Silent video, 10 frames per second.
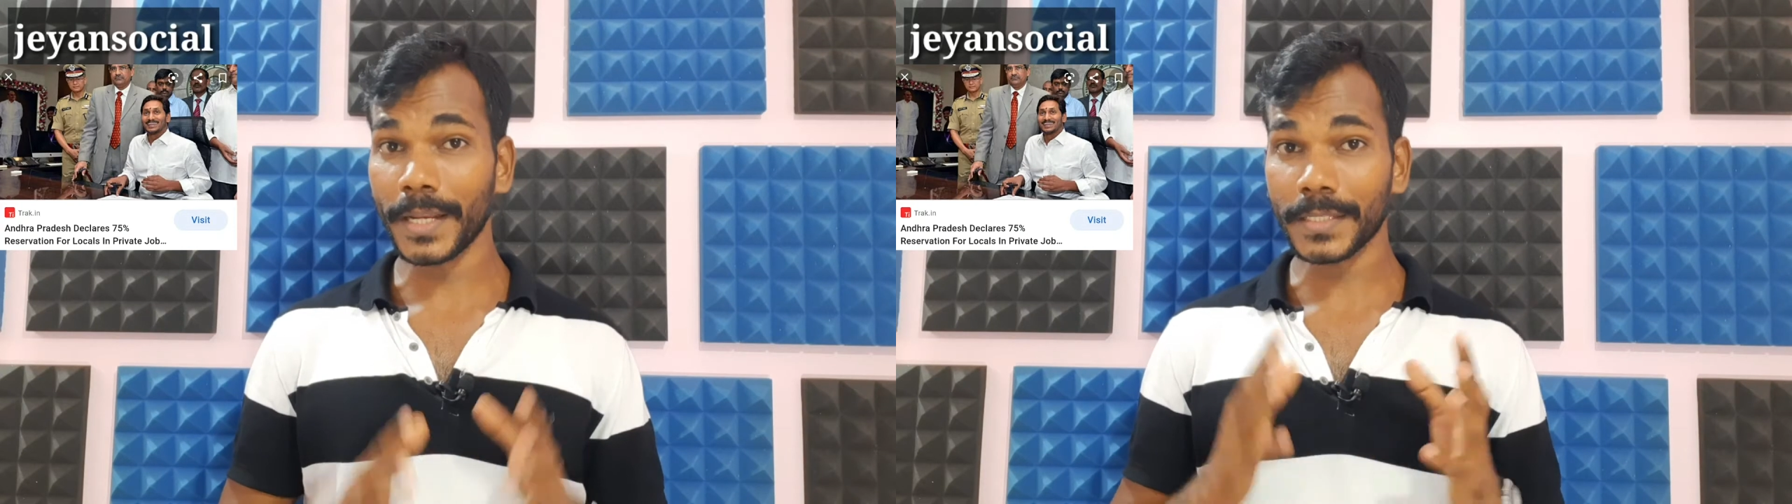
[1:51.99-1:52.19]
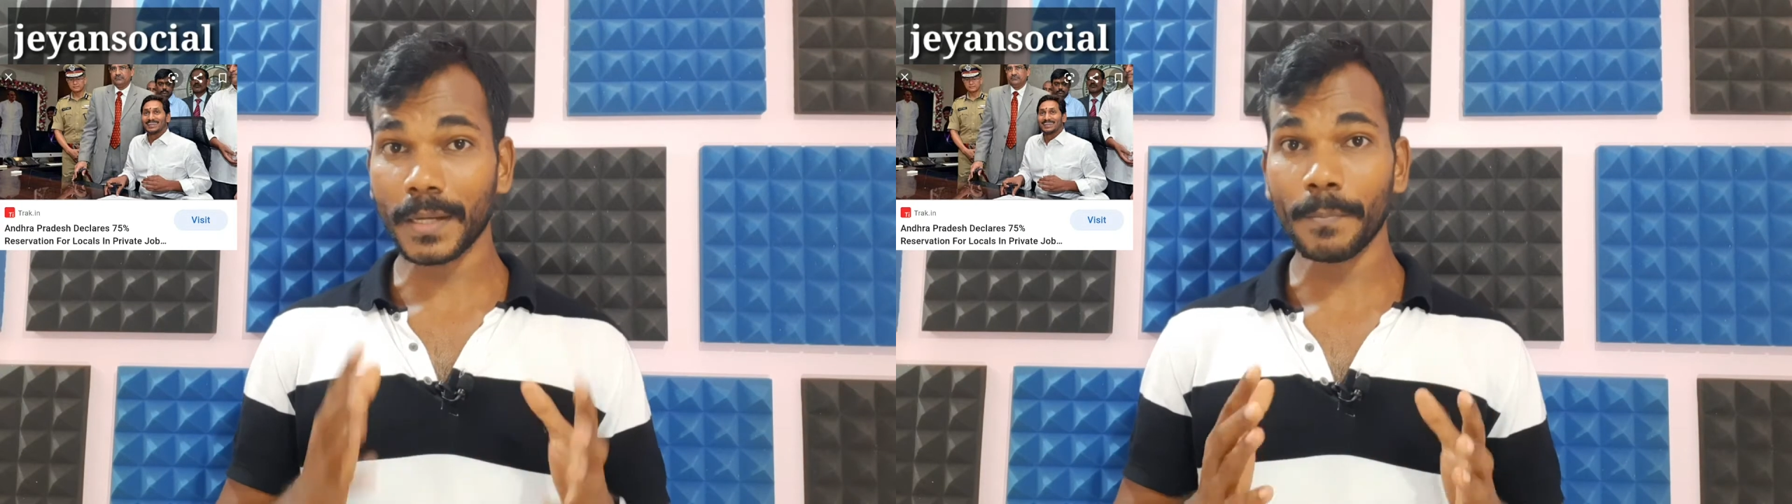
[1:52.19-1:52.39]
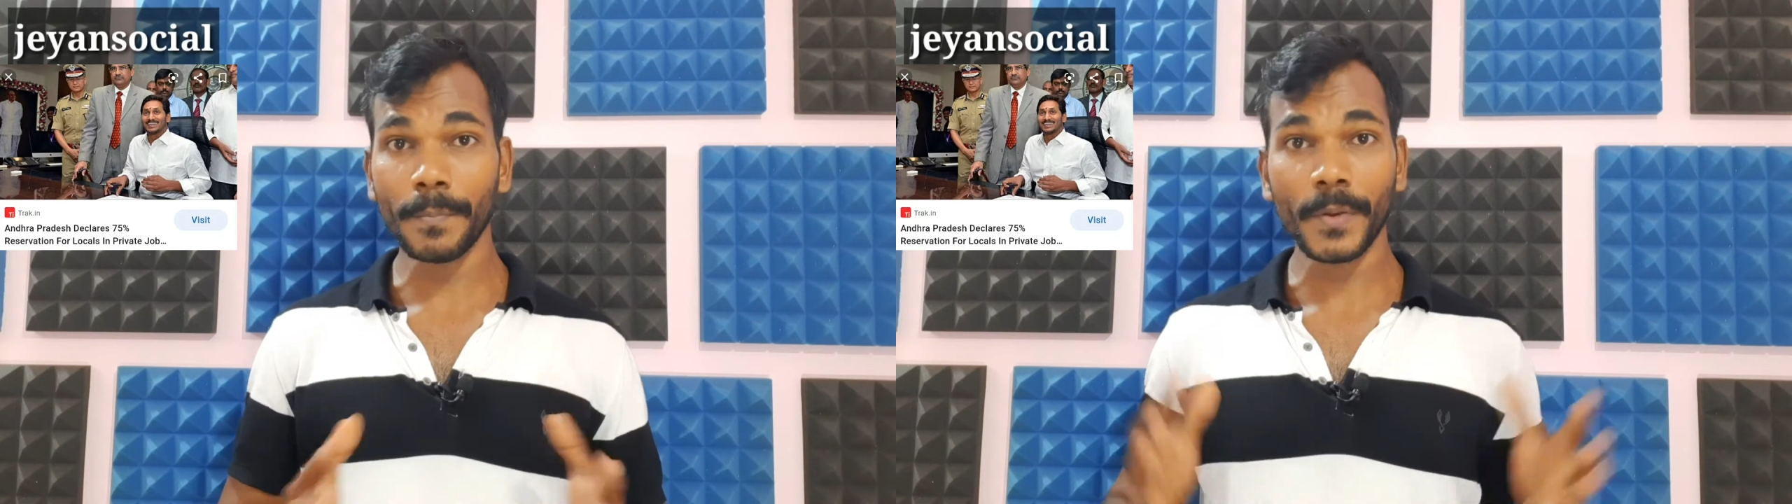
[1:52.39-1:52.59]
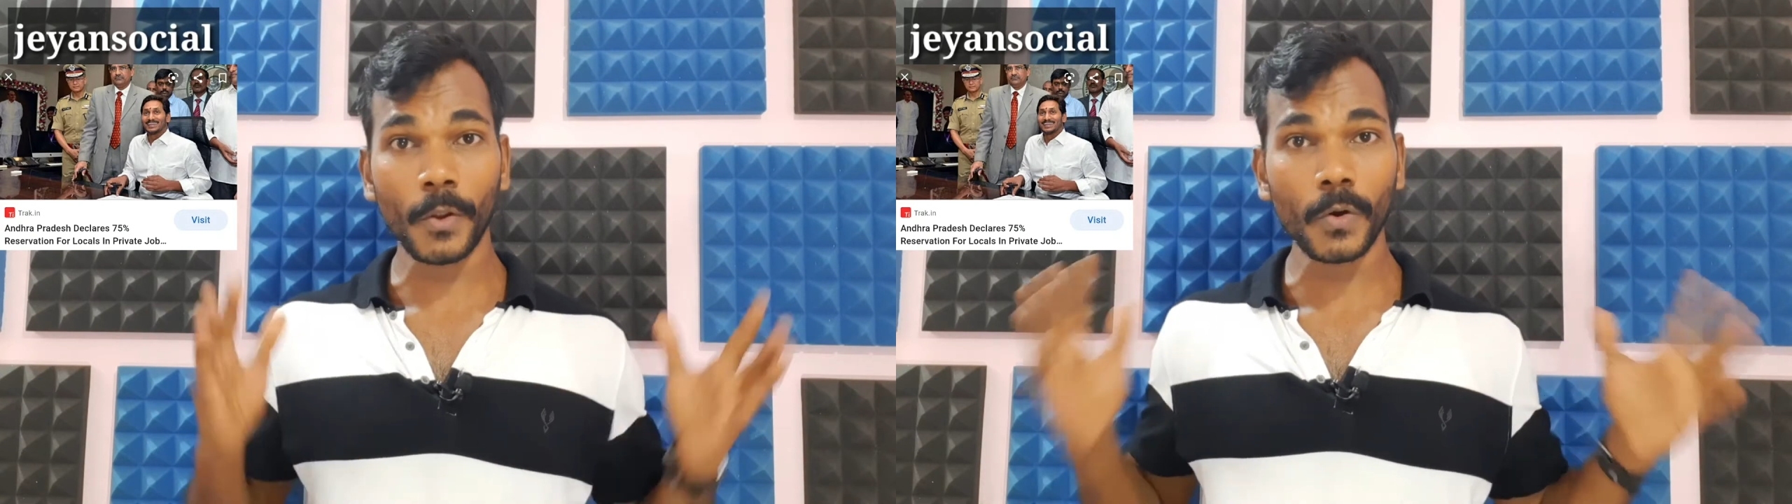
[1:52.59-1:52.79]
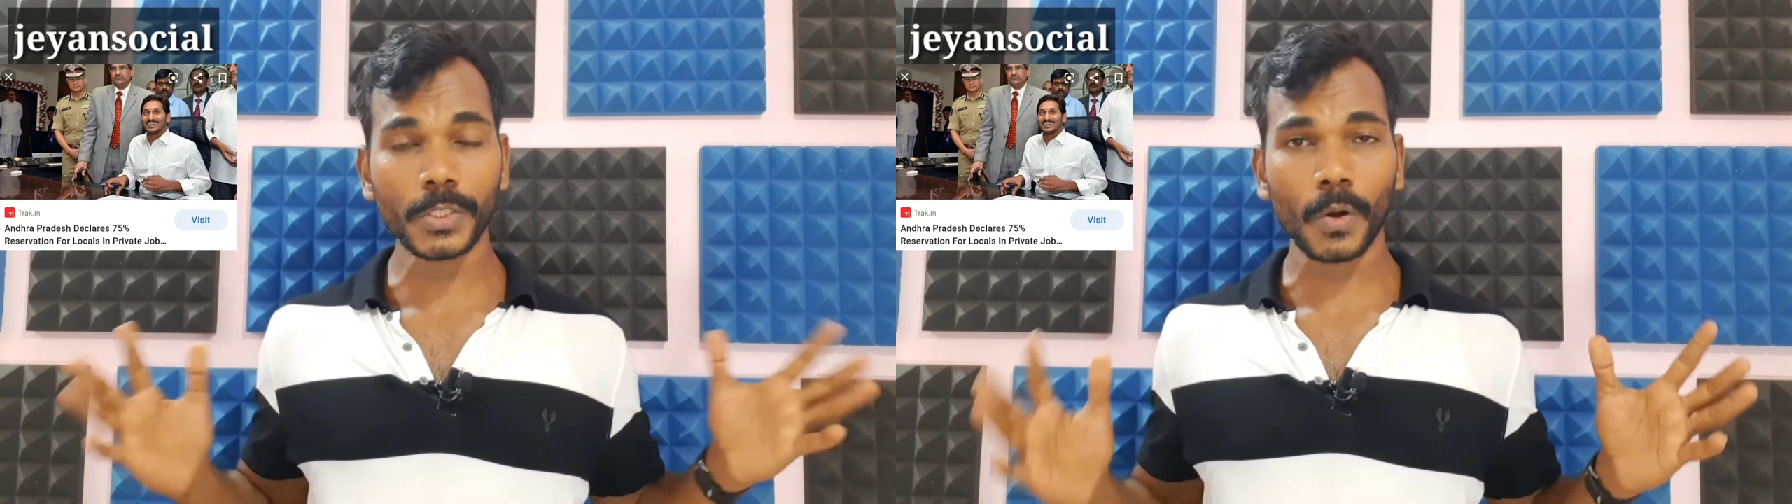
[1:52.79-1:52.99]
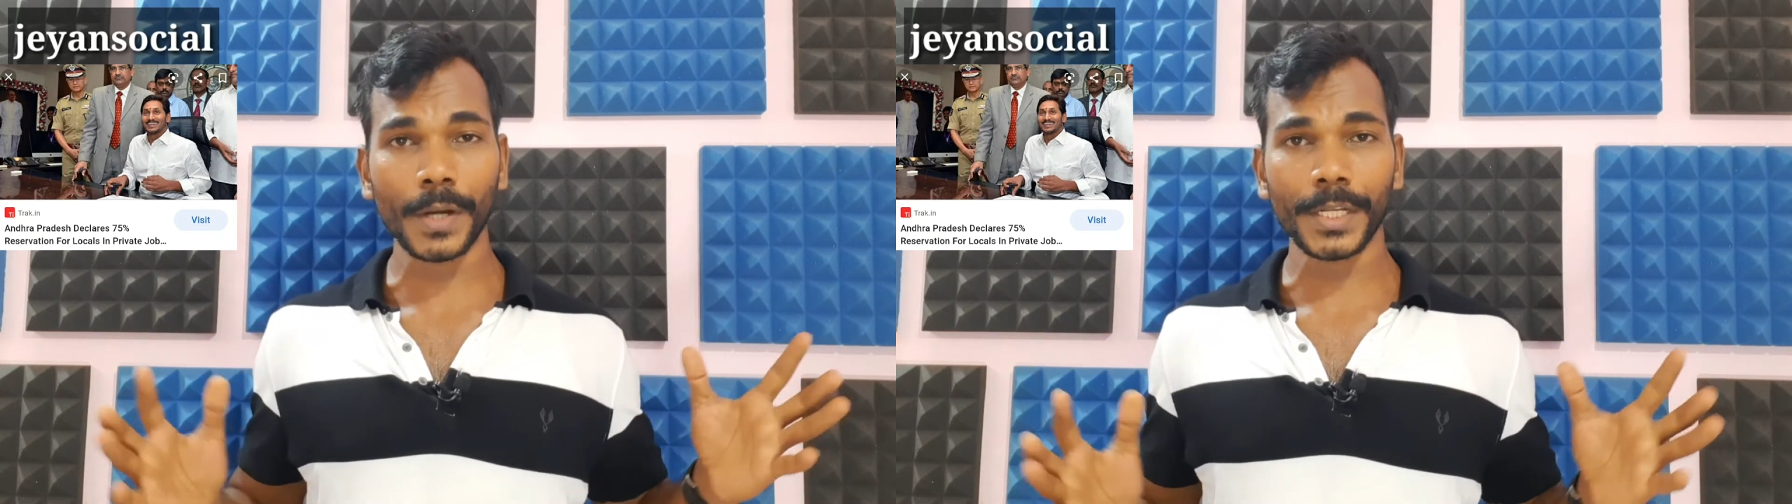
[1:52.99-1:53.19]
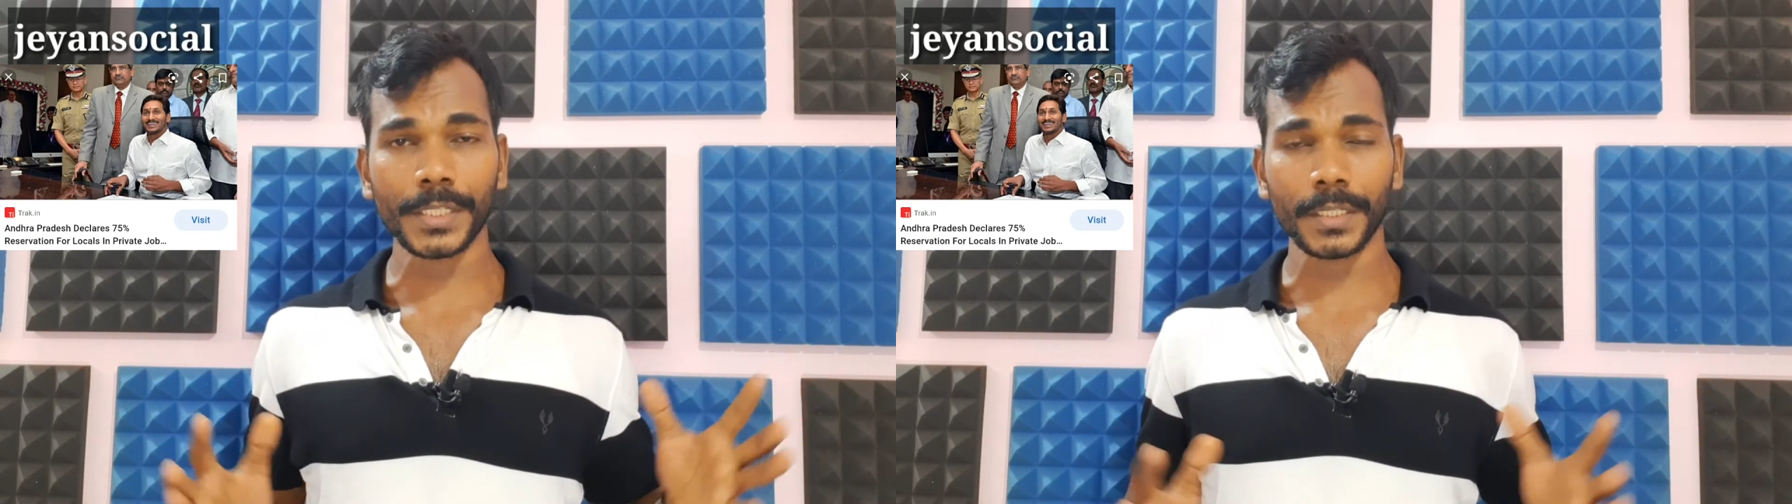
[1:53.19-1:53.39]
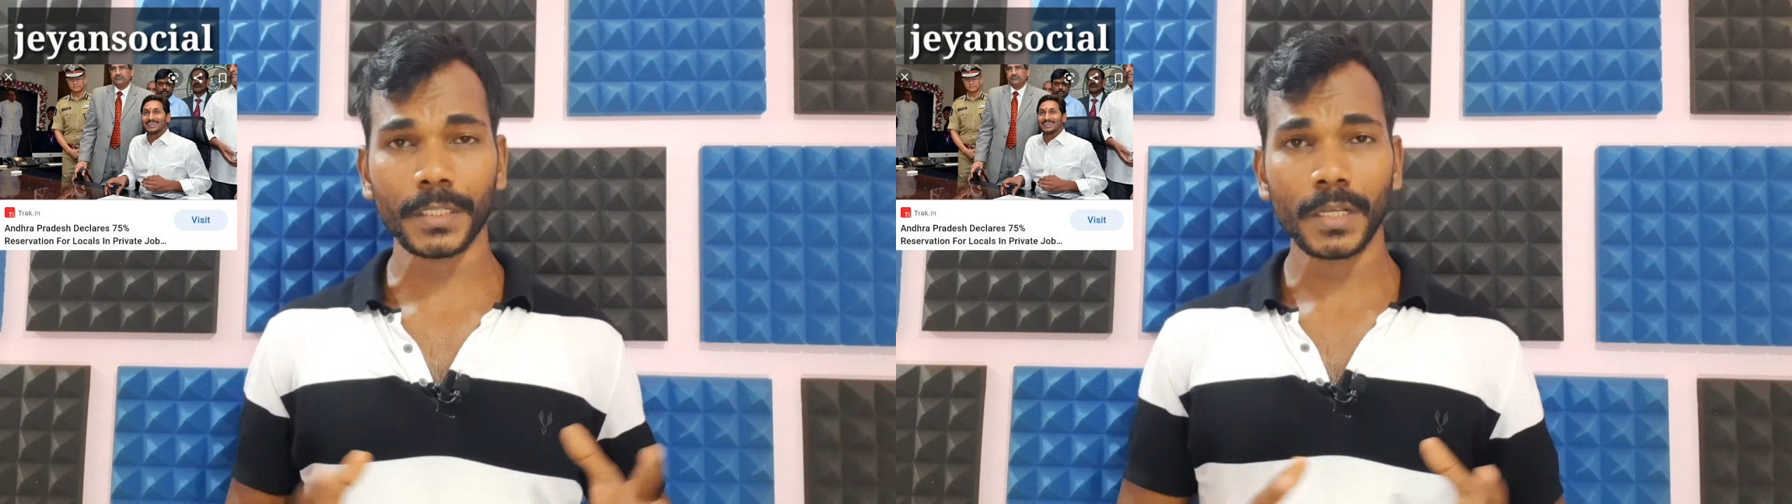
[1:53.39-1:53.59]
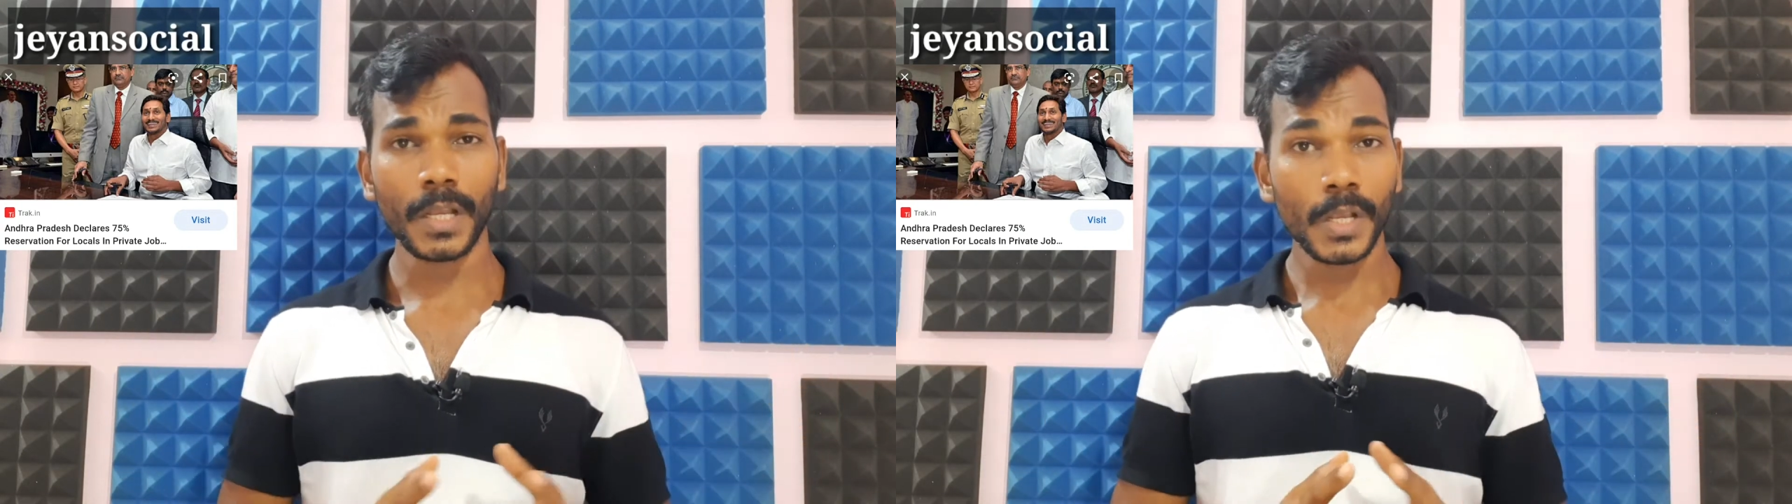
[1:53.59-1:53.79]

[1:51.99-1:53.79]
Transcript: it is a huge quantity.